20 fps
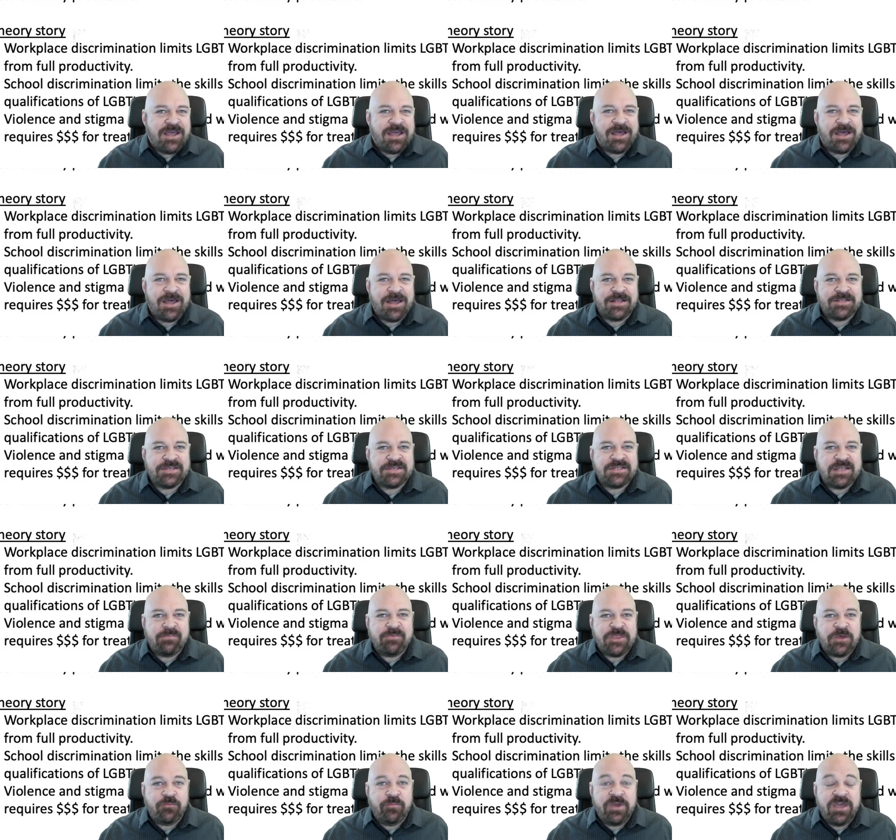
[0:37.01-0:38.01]
Uh, it's a
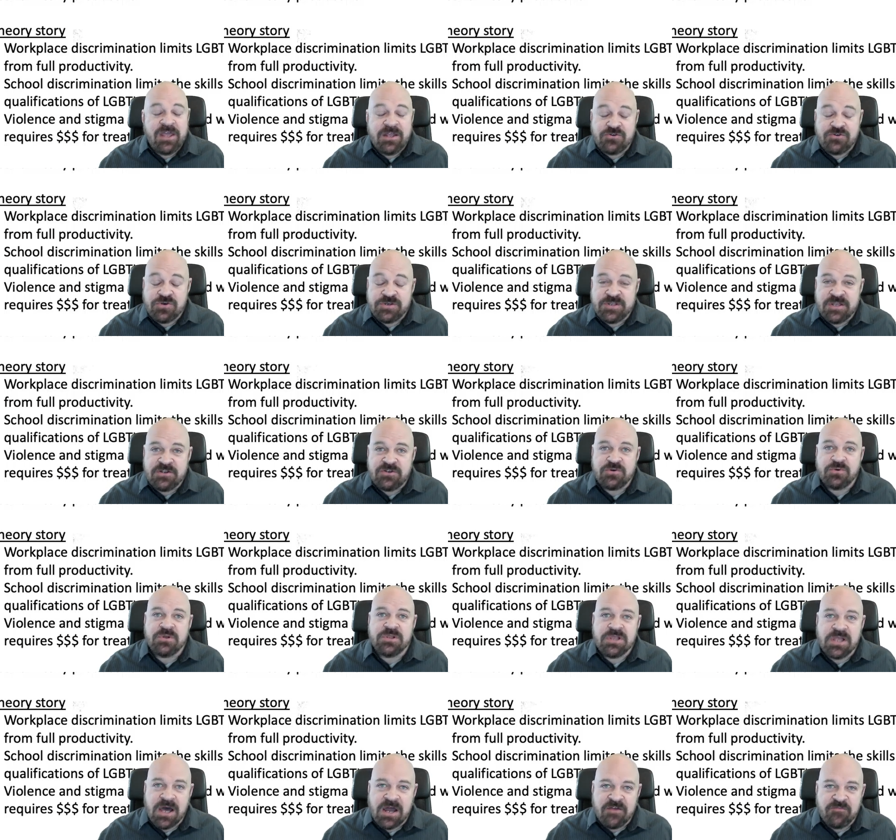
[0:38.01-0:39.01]
statement that would be interesting to a
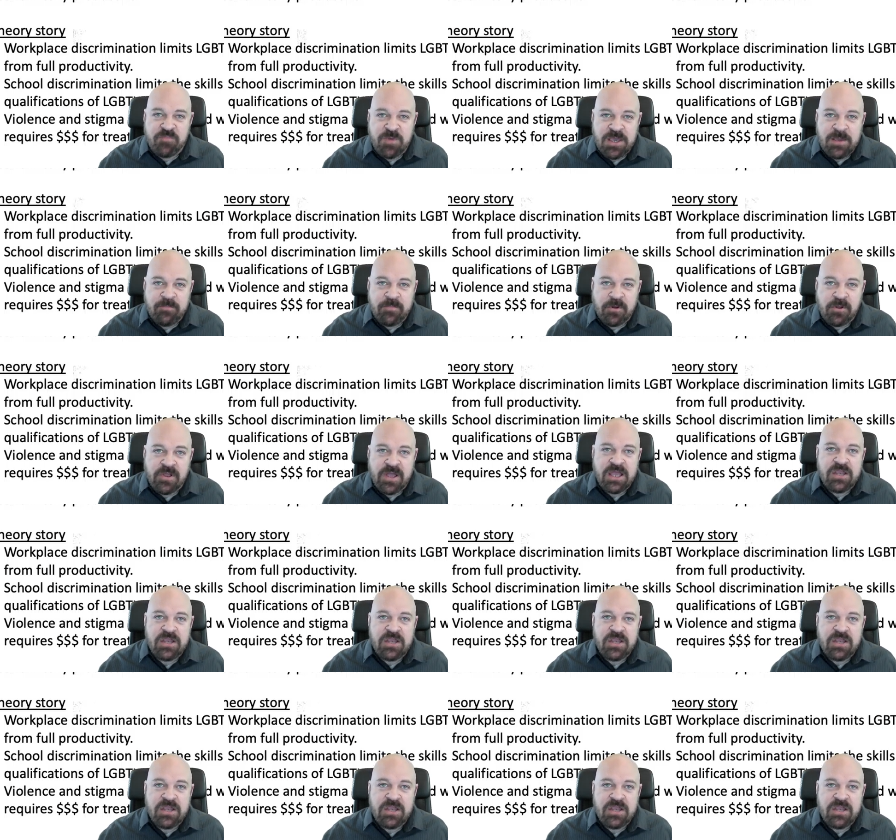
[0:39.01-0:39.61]
lot of people,